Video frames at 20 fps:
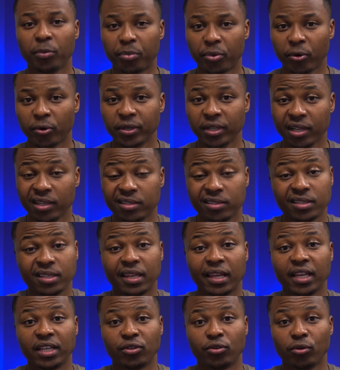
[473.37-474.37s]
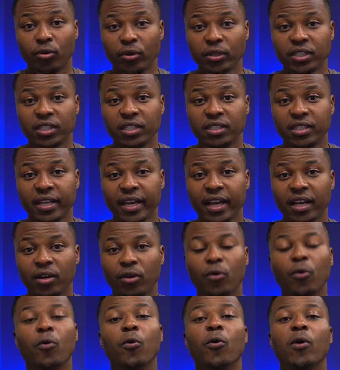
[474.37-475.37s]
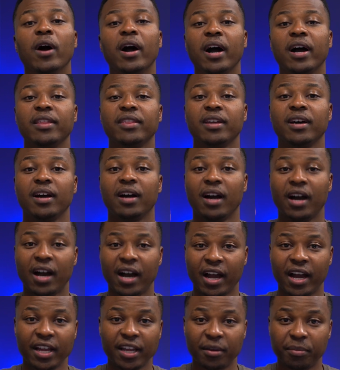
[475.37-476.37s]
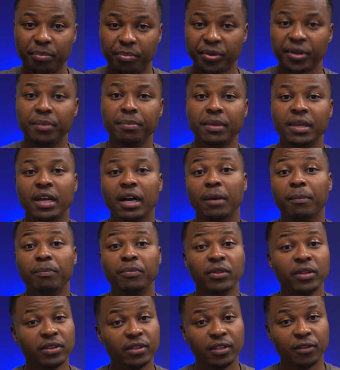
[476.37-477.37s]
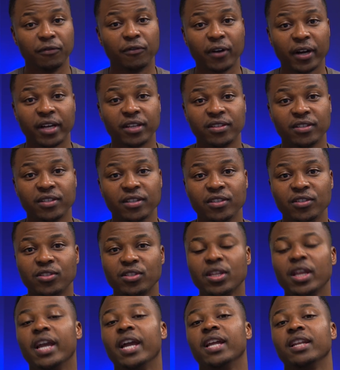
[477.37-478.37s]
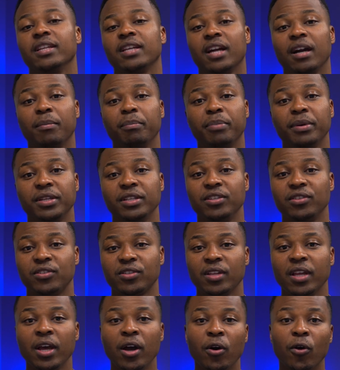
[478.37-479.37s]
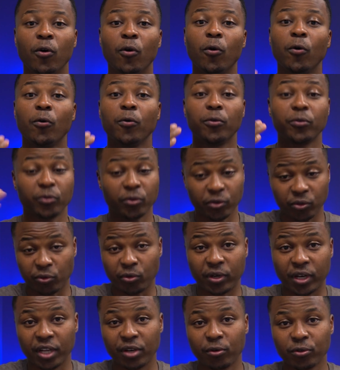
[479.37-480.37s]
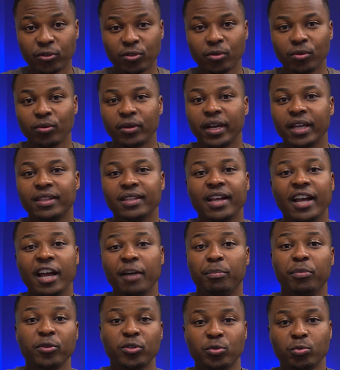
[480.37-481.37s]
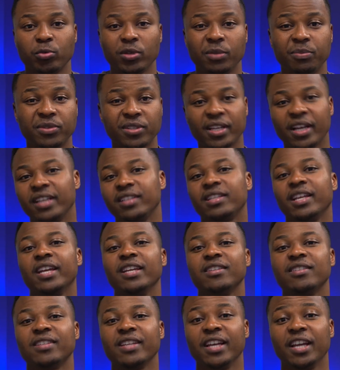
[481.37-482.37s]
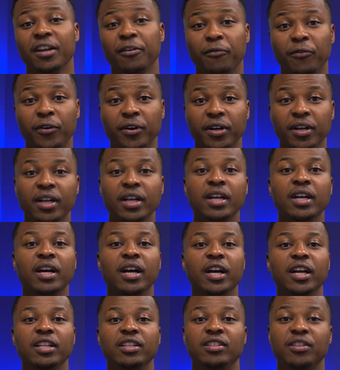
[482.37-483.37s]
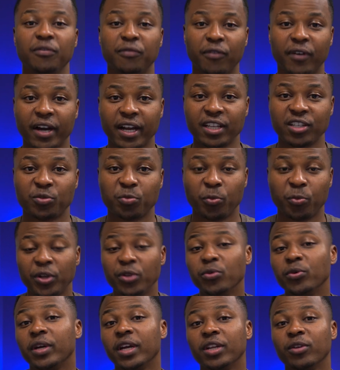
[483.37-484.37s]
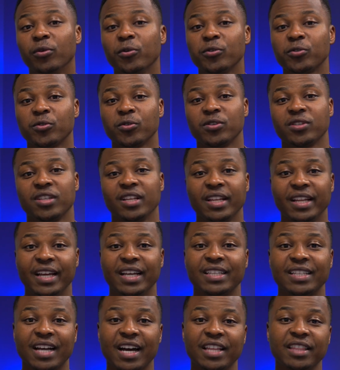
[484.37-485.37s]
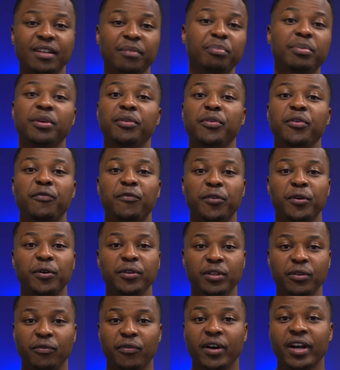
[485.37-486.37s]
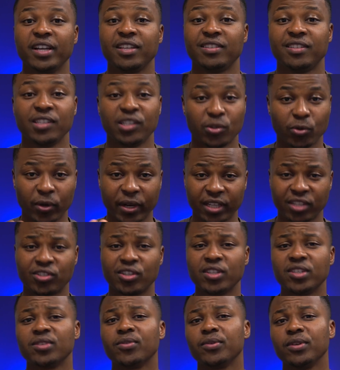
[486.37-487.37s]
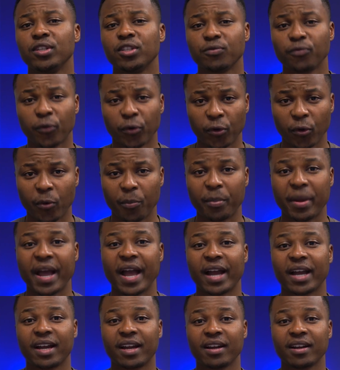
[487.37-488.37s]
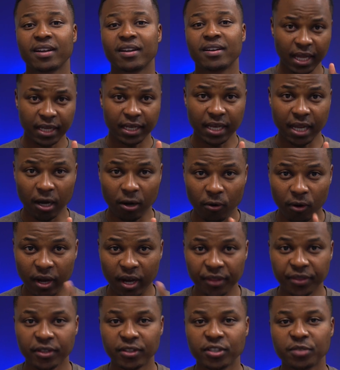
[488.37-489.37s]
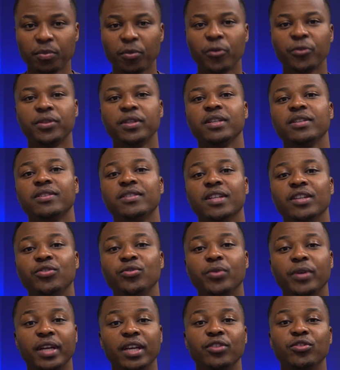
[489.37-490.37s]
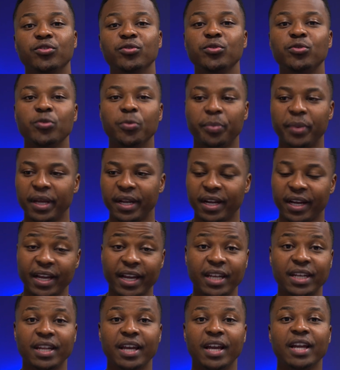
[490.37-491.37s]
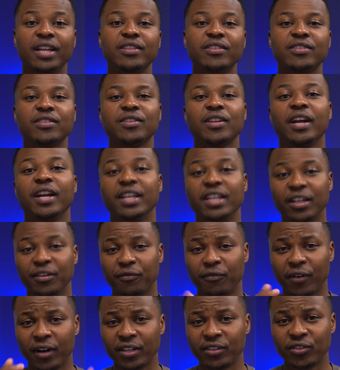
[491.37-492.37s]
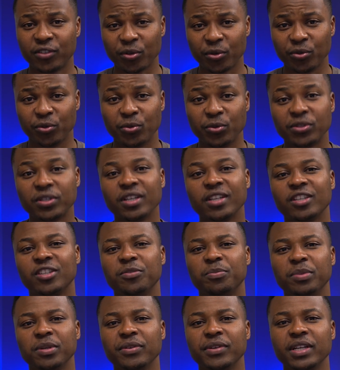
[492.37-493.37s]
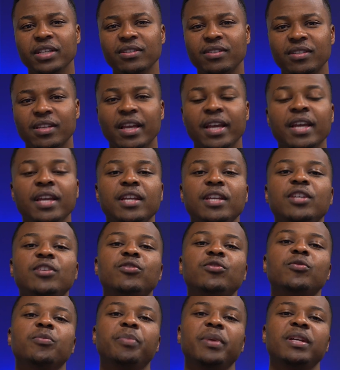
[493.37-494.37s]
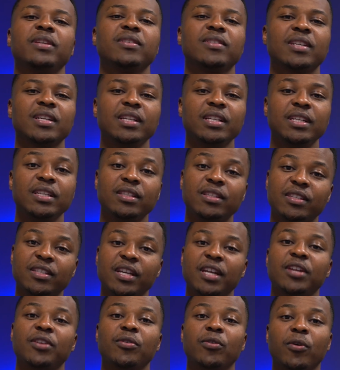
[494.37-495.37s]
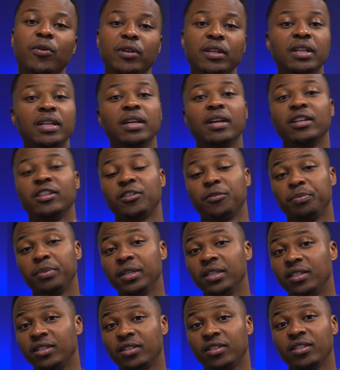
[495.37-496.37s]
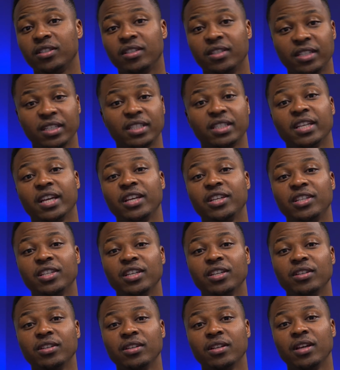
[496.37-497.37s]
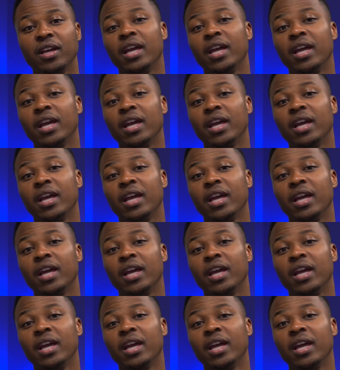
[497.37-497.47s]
products like Logitech or other higher premium devices and companies or you can also look at apple's website as they have a, a, device you can also select other peripheral devices or accessories for your mac now, other small things that you can do to better enhance and advance your user experience is to basically turn on speech dictation